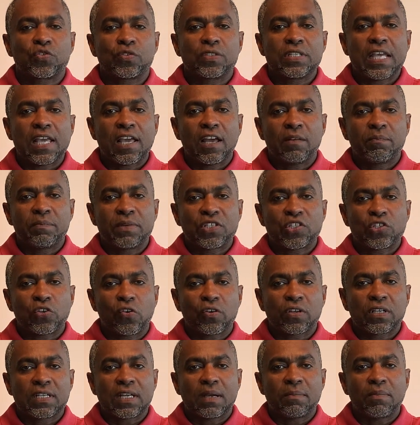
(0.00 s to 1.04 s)
Today I'll be
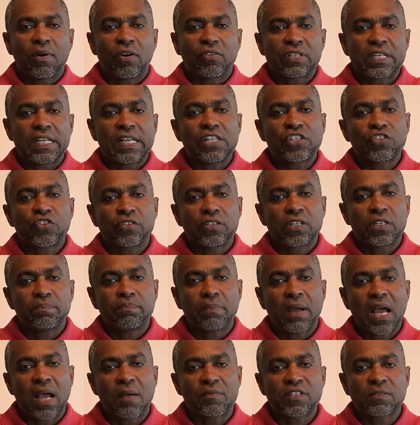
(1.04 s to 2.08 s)
talking about
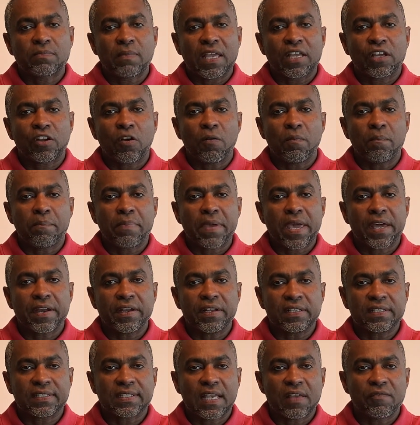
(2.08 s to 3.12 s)
insulin pumps by
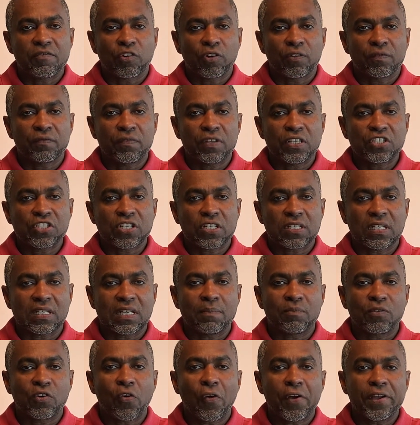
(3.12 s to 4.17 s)
comparing several features
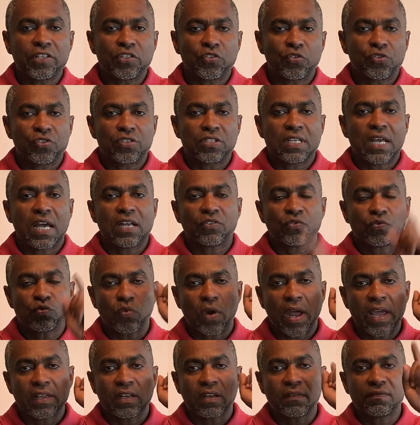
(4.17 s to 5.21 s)
and I'm going to start
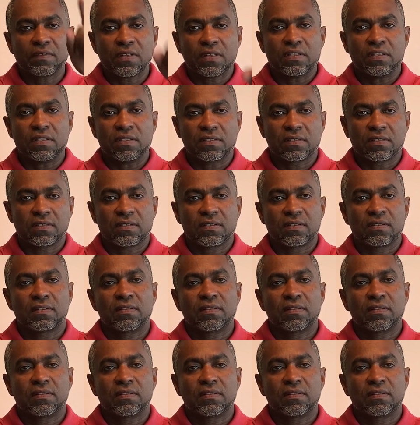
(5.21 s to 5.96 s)
right after this.